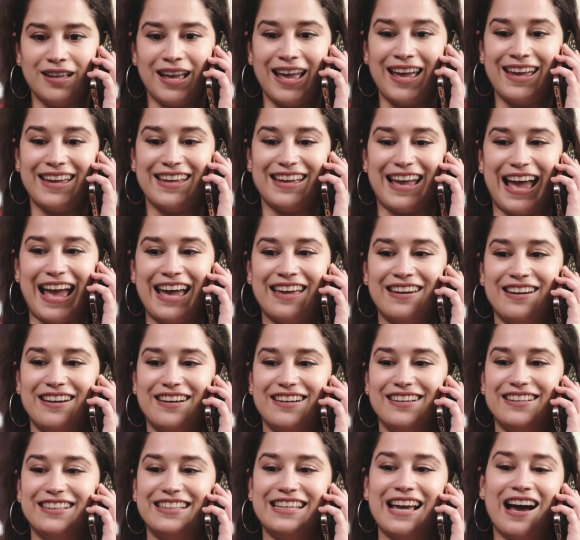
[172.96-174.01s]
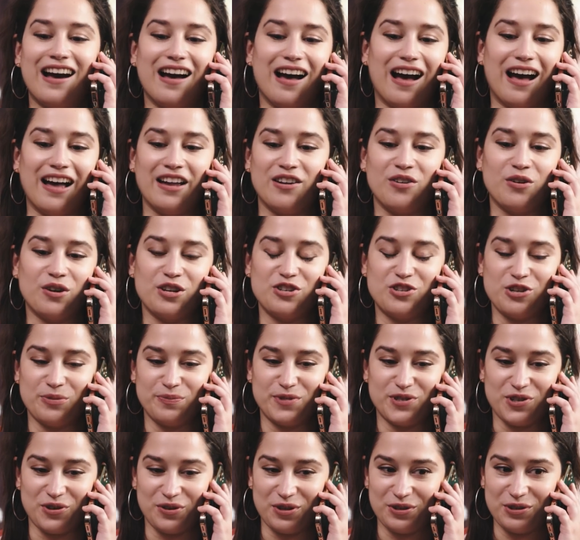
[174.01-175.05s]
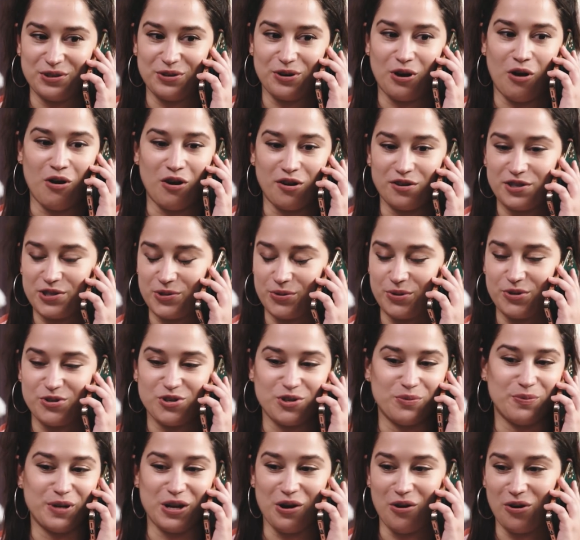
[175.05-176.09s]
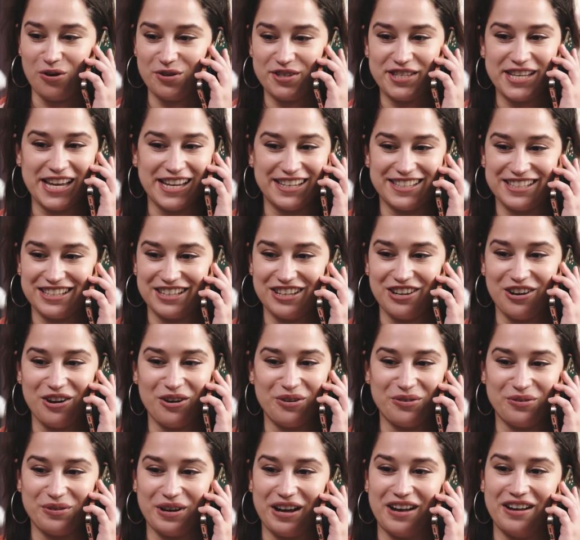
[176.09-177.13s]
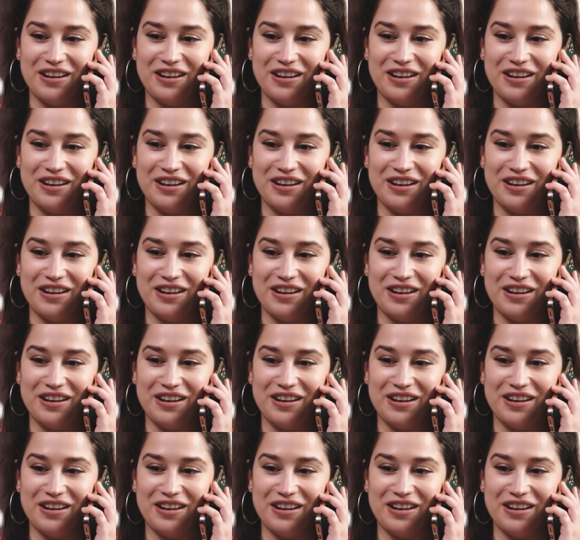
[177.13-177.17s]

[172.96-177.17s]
Hey, Anna, yeah, I already jump-started your car, so it should be all set to go,